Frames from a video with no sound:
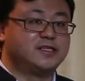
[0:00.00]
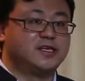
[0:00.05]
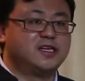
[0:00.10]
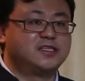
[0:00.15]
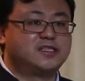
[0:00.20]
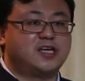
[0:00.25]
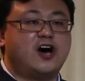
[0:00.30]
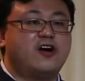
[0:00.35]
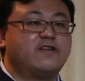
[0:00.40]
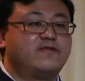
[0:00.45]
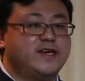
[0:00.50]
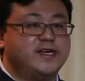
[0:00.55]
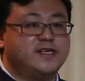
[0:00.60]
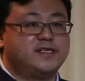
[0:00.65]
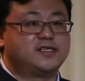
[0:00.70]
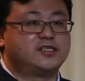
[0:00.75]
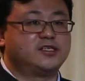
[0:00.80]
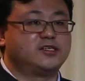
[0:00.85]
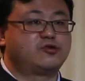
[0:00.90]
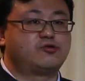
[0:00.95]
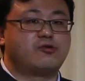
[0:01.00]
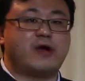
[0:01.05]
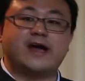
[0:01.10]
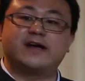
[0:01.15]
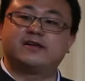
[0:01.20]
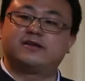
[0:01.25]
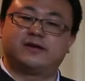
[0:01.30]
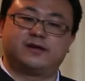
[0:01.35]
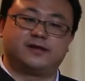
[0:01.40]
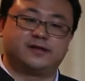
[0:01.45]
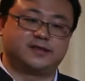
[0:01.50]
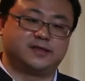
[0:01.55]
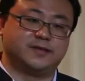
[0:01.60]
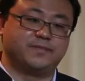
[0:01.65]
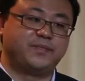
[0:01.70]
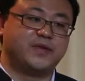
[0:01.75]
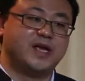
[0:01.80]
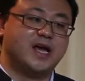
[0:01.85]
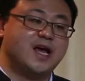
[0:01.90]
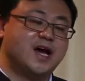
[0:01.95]
some of its characters,
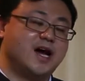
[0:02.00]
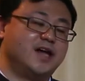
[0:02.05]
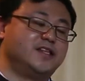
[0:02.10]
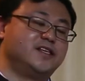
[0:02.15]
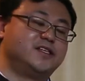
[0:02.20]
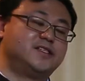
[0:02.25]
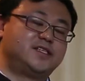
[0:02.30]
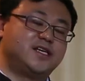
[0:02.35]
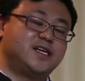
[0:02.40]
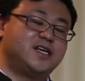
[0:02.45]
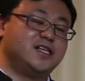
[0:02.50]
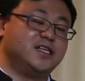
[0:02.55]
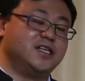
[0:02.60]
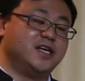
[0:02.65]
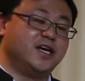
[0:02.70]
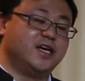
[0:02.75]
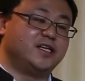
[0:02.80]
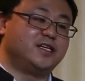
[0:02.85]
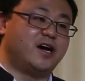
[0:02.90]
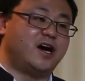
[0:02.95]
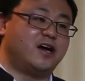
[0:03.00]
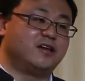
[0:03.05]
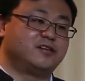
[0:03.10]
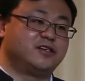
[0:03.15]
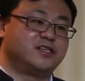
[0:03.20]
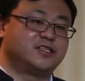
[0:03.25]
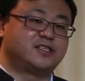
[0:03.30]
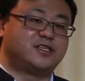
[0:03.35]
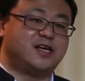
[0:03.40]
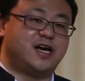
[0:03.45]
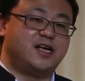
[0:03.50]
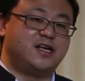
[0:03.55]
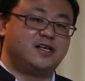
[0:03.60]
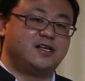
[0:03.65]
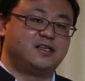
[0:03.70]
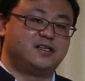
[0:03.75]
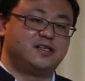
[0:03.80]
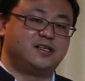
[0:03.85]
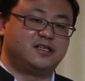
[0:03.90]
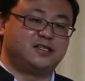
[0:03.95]
and then it
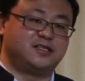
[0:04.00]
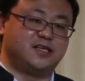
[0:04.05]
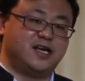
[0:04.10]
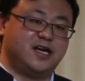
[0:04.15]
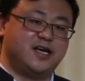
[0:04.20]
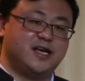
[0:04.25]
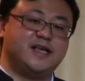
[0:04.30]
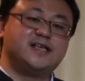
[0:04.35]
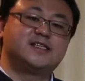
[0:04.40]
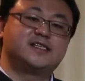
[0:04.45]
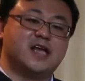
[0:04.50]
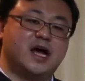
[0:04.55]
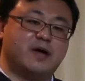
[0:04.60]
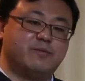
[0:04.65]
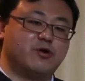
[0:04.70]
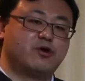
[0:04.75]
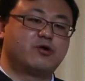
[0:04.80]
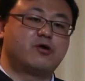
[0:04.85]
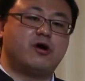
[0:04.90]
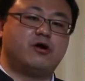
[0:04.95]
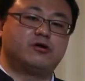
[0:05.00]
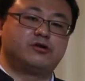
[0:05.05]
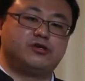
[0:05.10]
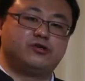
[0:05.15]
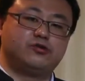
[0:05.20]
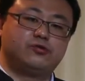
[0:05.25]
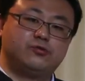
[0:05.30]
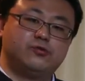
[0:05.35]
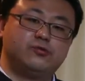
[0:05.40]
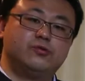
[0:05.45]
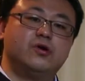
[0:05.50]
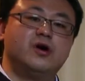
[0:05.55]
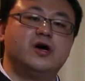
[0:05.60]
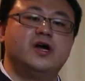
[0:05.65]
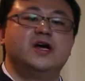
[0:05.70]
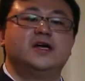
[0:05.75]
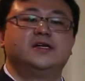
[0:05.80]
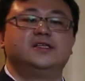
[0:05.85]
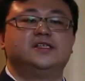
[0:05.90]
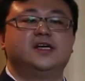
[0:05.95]
understands Islam according to
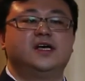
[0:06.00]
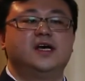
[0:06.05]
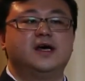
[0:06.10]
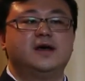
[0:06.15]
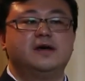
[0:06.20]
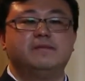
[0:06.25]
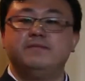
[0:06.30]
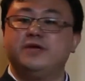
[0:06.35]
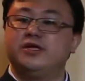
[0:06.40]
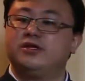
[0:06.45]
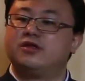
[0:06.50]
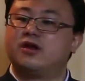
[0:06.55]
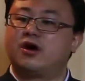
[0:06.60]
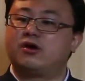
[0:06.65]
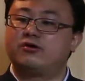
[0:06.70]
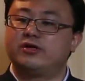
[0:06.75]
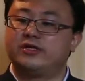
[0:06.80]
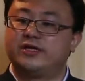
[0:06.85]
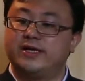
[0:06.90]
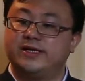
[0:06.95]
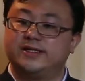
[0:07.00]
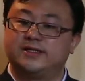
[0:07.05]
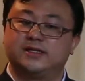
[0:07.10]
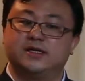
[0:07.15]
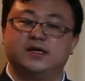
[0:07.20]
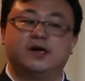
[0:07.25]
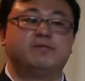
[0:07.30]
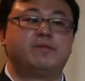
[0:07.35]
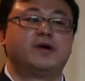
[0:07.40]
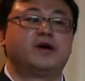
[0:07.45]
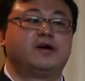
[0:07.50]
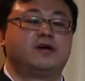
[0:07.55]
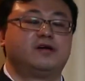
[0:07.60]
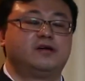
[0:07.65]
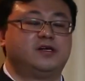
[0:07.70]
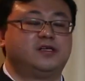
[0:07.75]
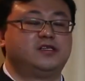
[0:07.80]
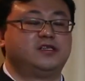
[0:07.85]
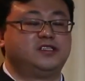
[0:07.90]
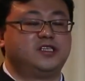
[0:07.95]
the minorities,
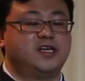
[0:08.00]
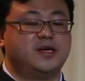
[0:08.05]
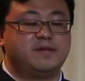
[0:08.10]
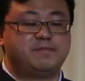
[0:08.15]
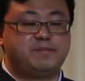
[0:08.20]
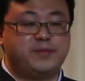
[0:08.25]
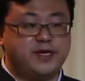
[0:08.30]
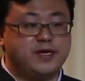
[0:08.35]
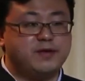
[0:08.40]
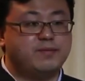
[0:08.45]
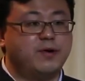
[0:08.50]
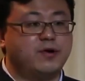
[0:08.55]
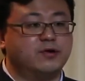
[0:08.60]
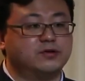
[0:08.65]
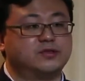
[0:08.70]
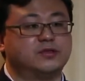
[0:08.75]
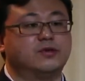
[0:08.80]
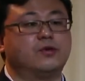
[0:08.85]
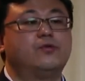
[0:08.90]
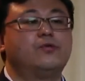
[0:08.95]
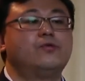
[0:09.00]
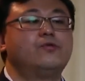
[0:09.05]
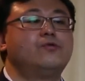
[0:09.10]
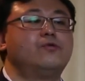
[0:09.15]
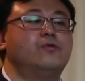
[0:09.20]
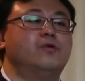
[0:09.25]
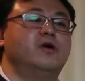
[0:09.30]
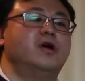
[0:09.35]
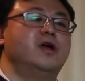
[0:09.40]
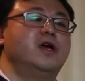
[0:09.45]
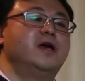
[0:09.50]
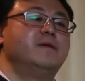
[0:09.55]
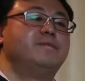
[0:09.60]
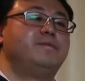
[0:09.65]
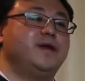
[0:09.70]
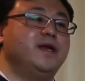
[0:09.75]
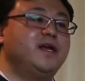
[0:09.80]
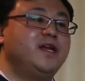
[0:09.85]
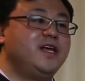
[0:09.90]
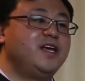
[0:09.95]
about the peoples who
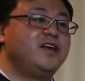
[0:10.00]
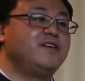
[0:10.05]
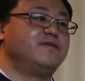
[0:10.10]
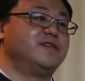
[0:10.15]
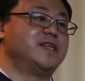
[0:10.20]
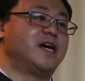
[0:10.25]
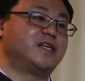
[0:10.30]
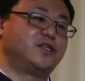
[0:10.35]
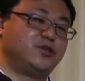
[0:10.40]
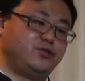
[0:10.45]
believe that